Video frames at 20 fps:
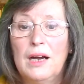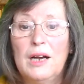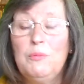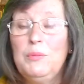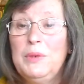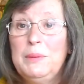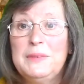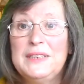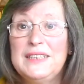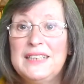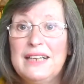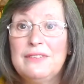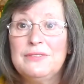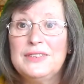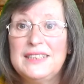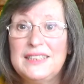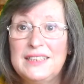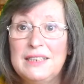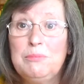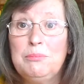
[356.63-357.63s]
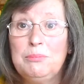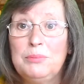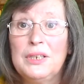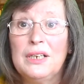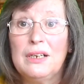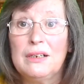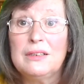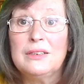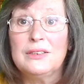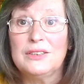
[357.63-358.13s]
And we must have a
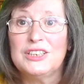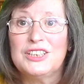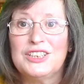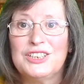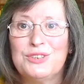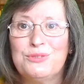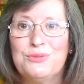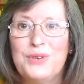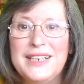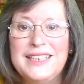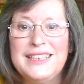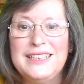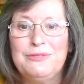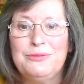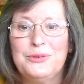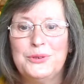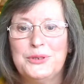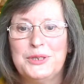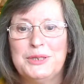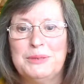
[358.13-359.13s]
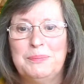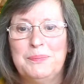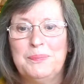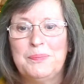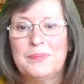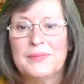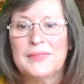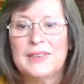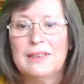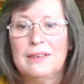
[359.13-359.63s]
simple answer ready for them.
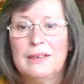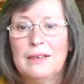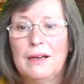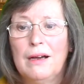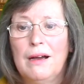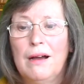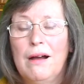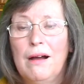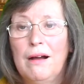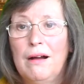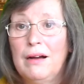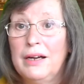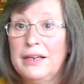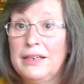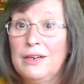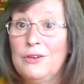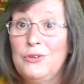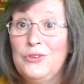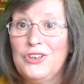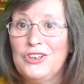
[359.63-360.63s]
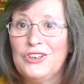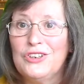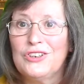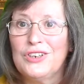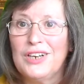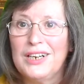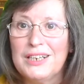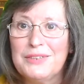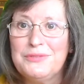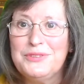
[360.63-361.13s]
I know that
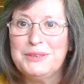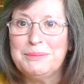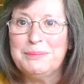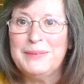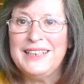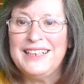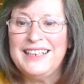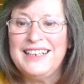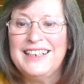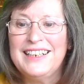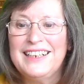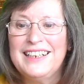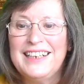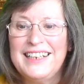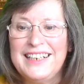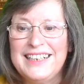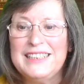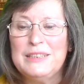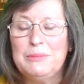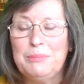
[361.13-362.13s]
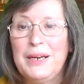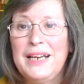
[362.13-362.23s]
God loves me, he's